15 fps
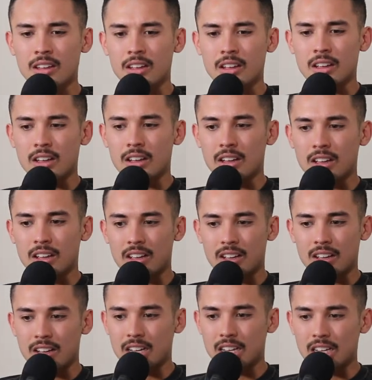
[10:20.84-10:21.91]
you never
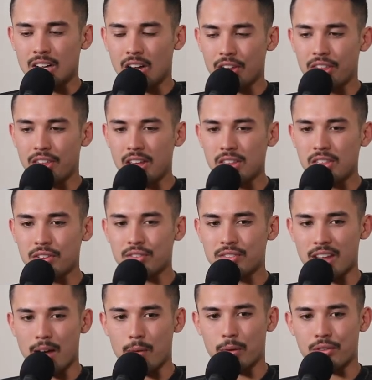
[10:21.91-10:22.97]
would. I think the
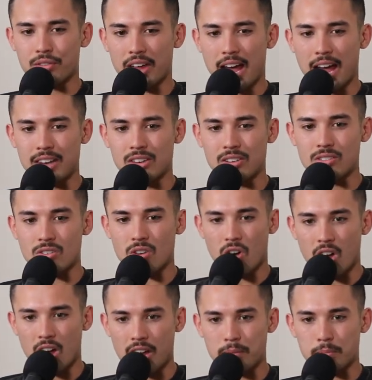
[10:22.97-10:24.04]
stat was they had
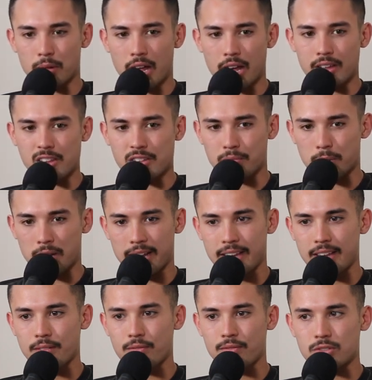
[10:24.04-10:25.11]
nine players
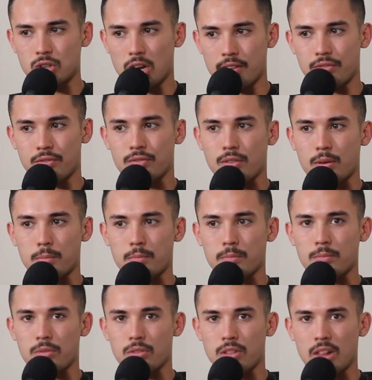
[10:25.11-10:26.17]
playing draft
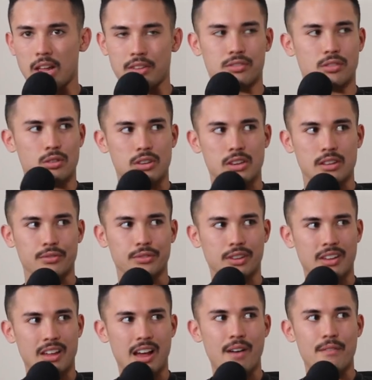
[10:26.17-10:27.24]
from the last two years.
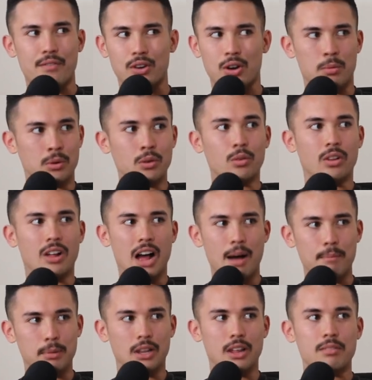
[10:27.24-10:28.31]
Phenomenal.
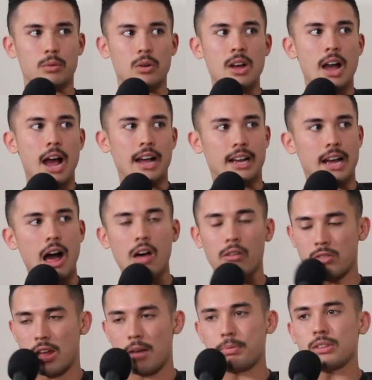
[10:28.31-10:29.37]
Unbelievable. And
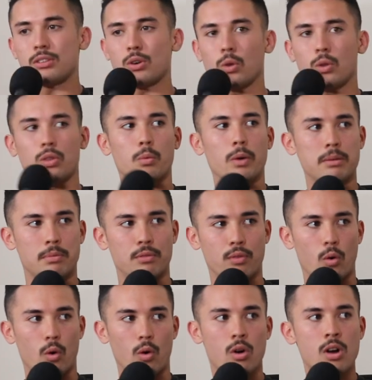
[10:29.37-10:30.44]
Carlton, up until the week
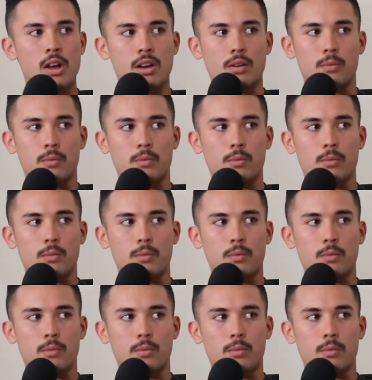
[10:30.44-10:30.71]
before,